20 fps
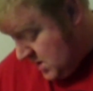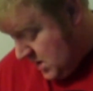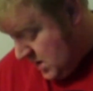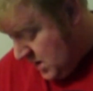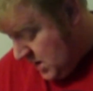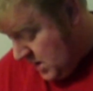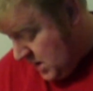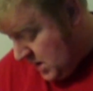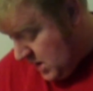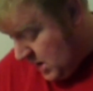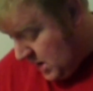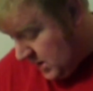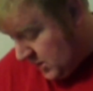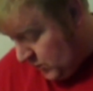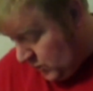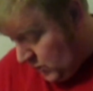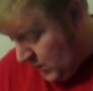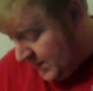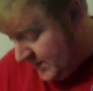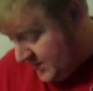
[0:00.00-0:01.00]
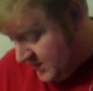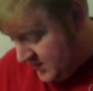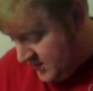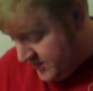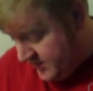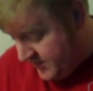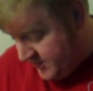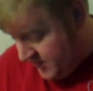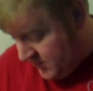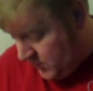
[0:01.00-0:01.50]
On a 1
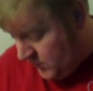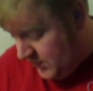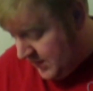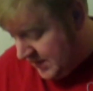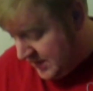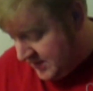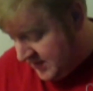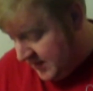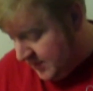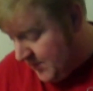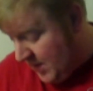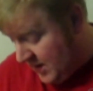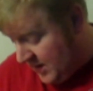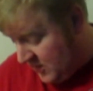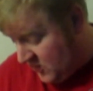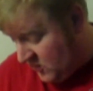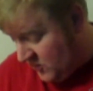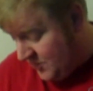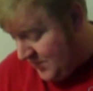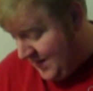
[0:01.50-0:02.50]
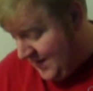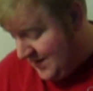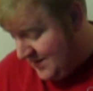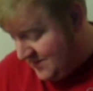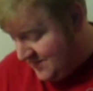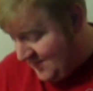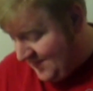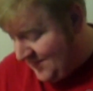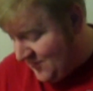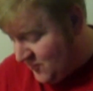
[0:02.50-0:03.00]
to 2, you get Demonic Speed.
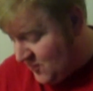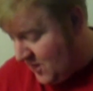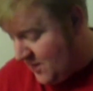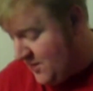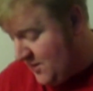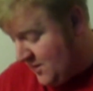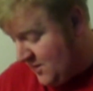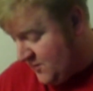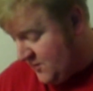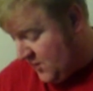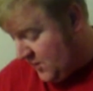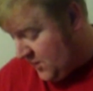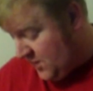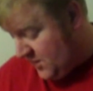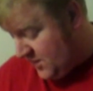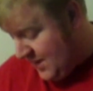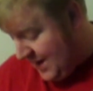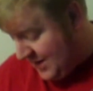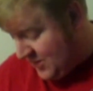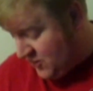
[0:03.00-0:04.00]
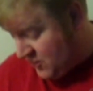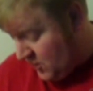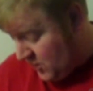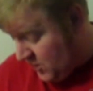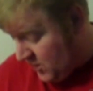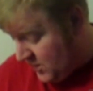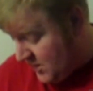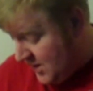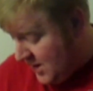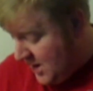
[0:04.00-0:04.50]
Until the start of your next
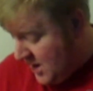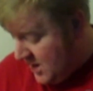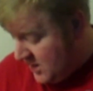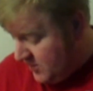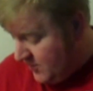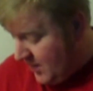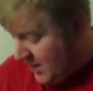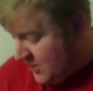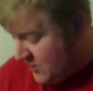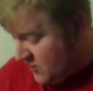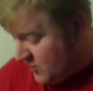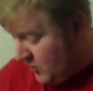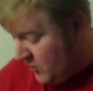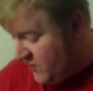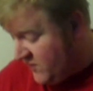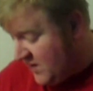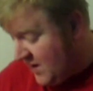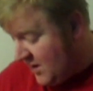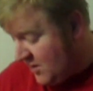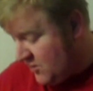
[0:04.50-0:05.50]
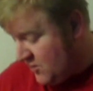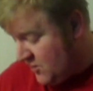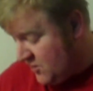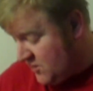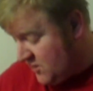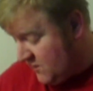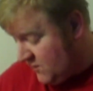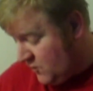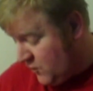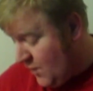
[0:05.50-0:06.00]
turn, the model has a move
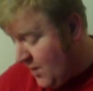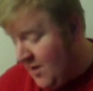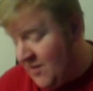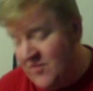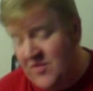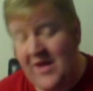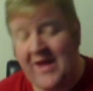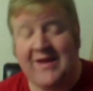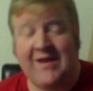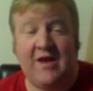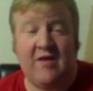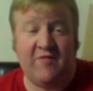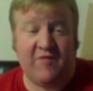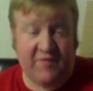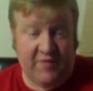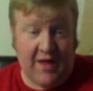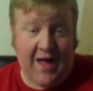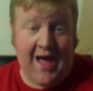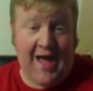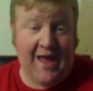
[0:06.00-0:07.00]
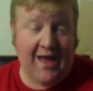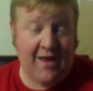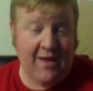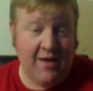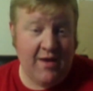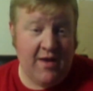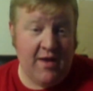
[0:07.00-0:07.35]
characteristic of 12s and can fly.